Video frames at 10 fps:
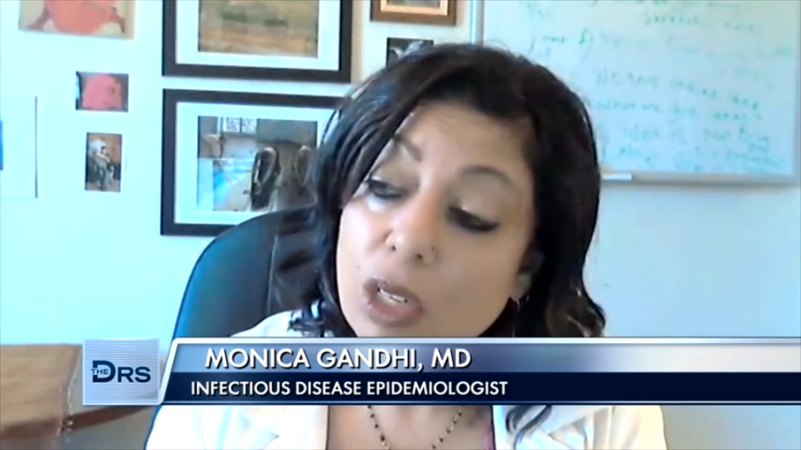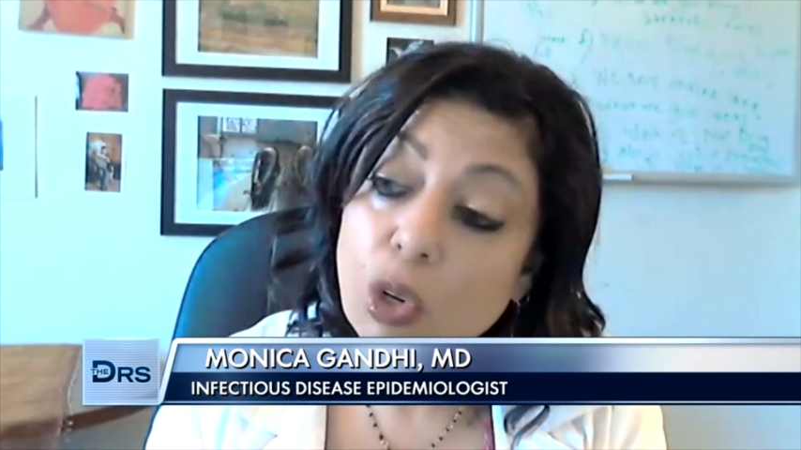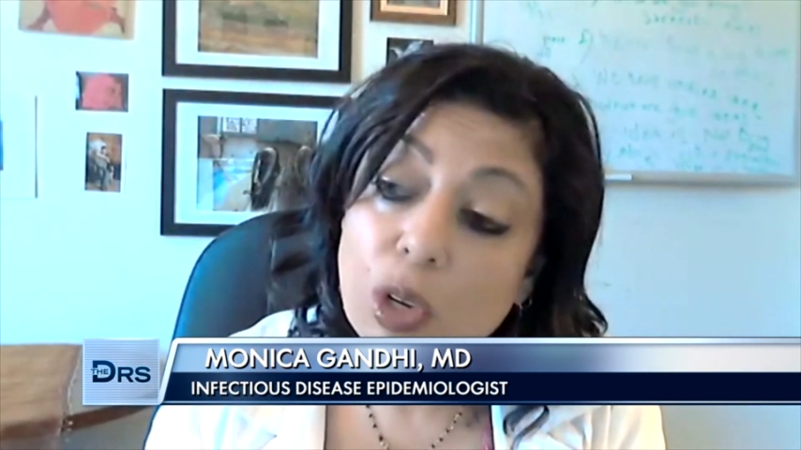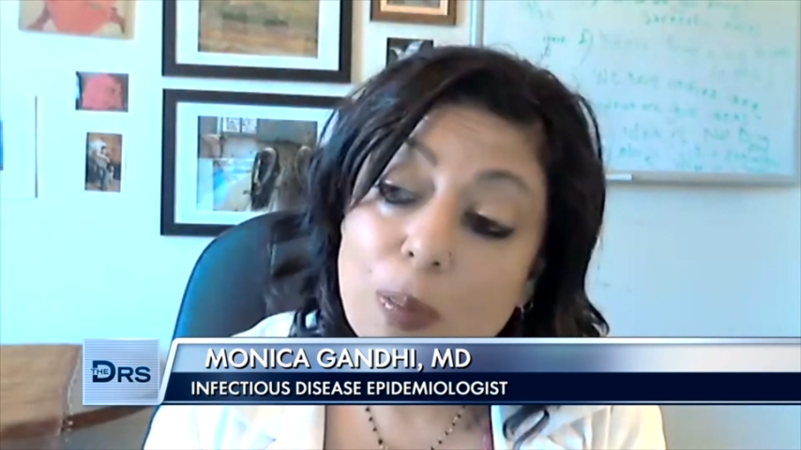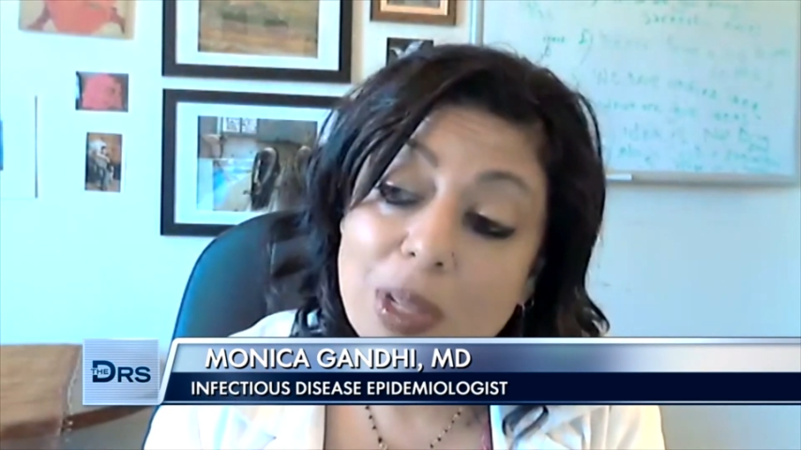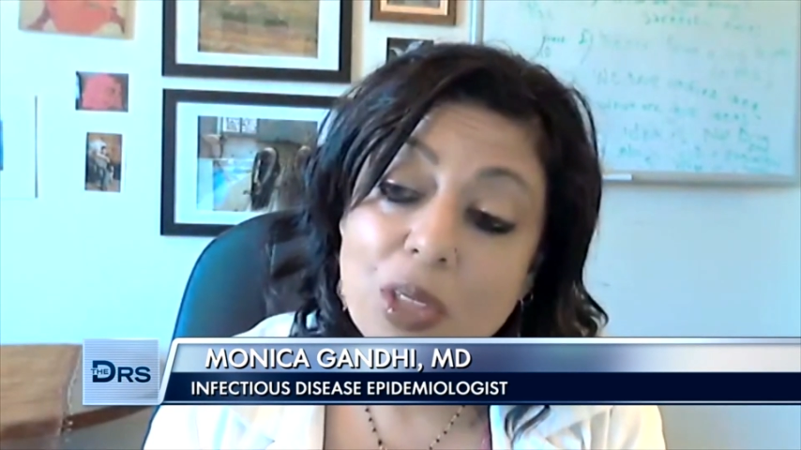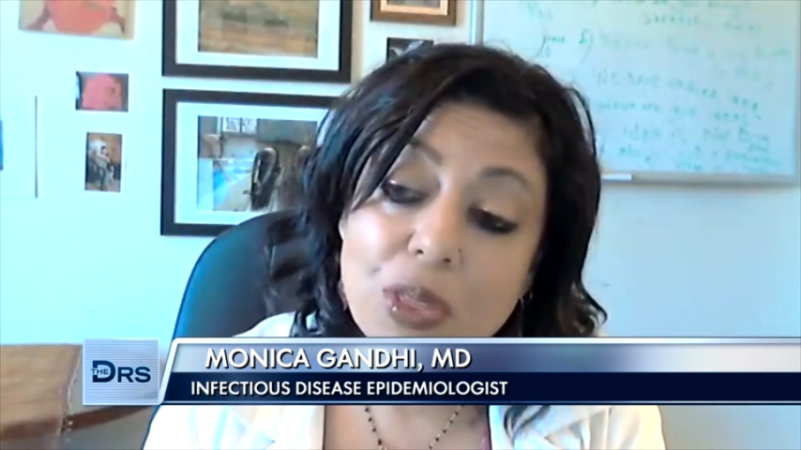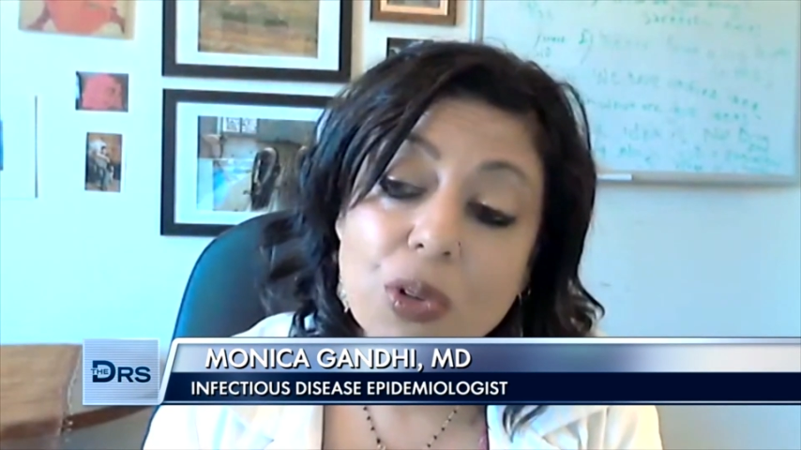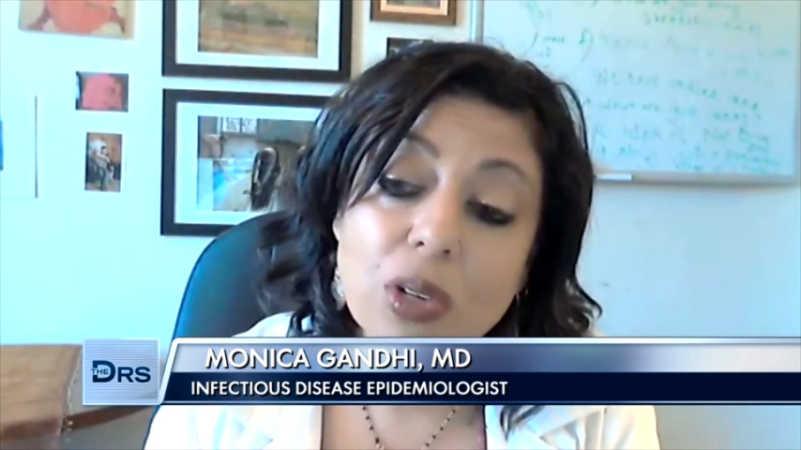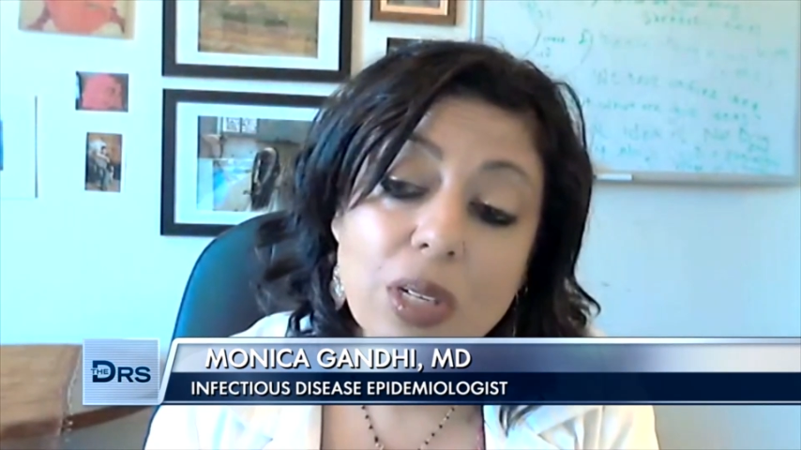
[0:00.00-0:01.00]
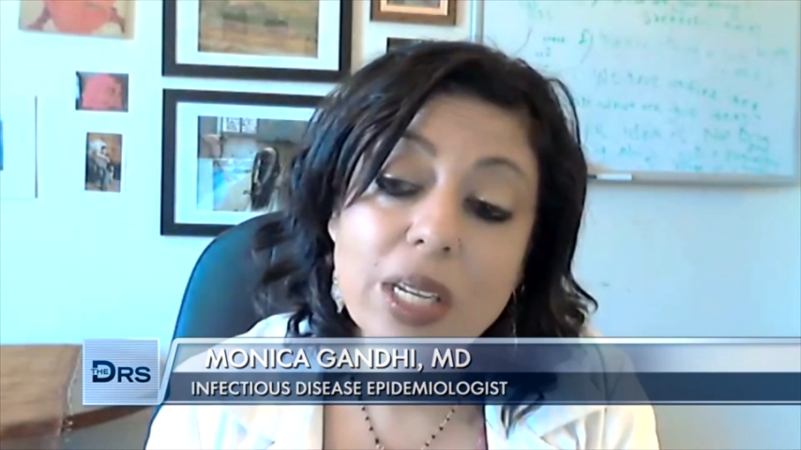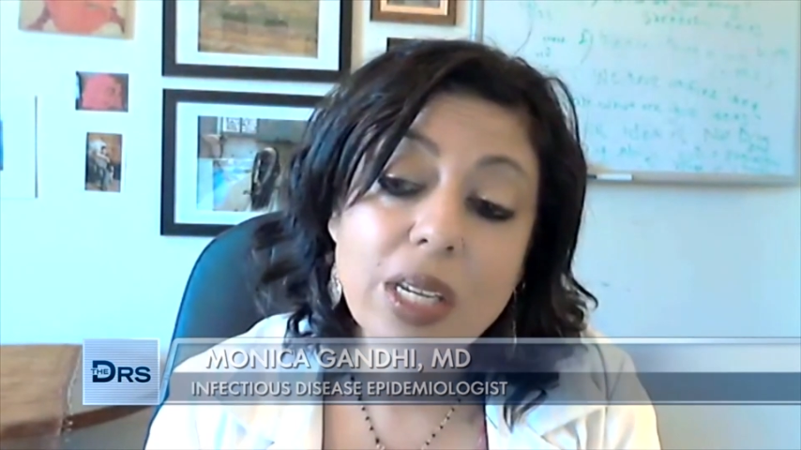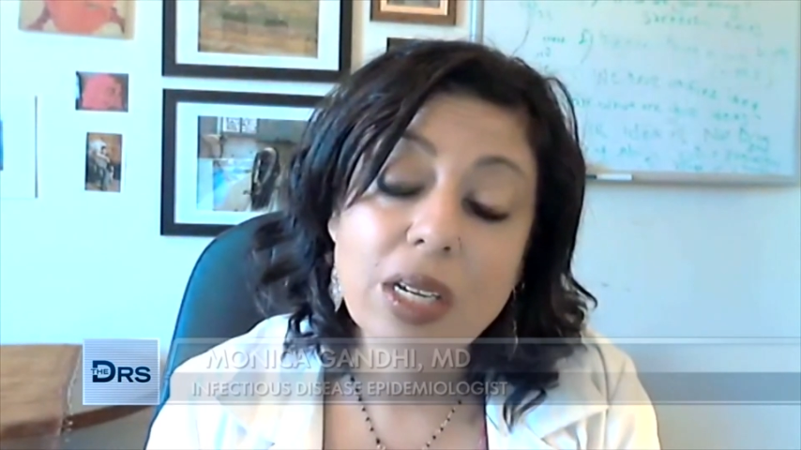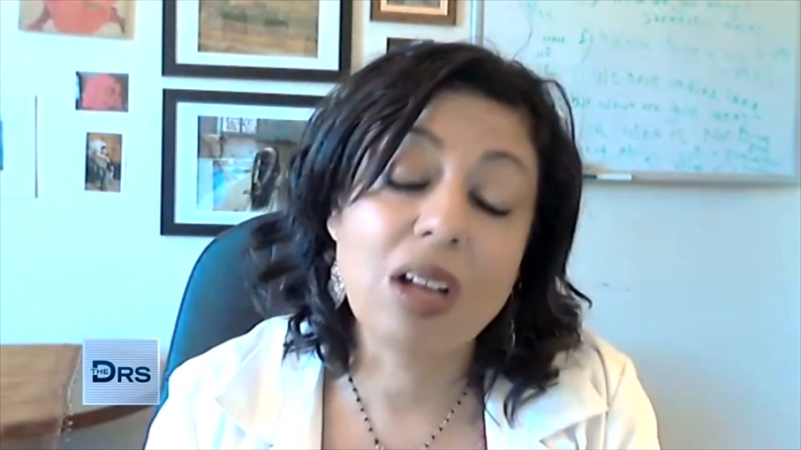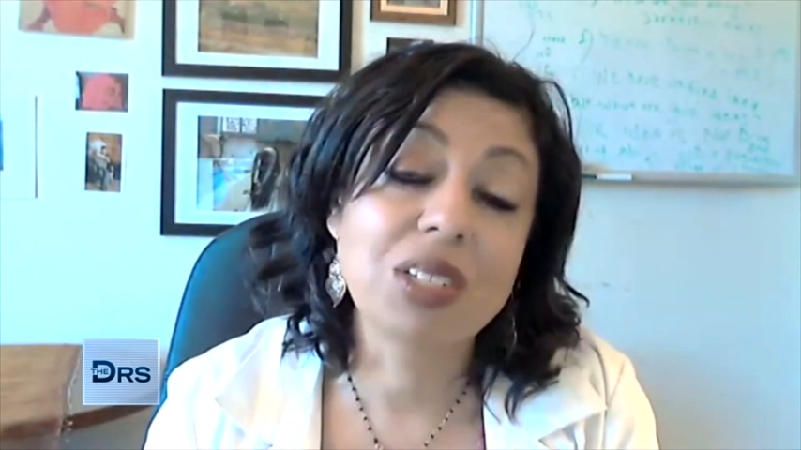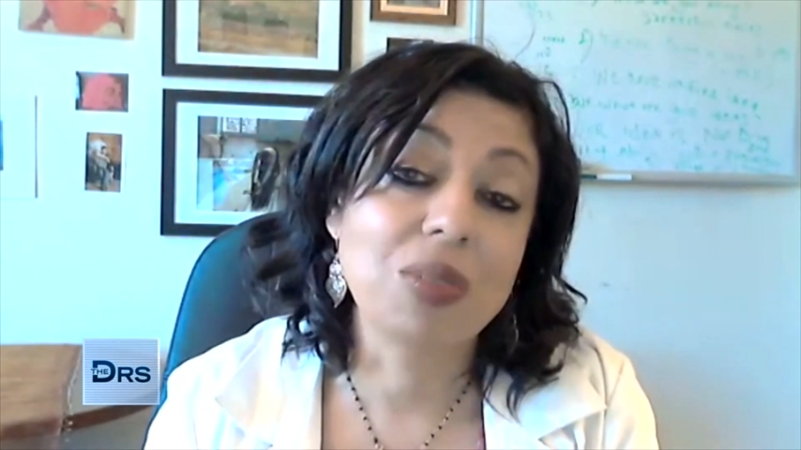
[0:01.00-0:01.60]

could be the third leading cause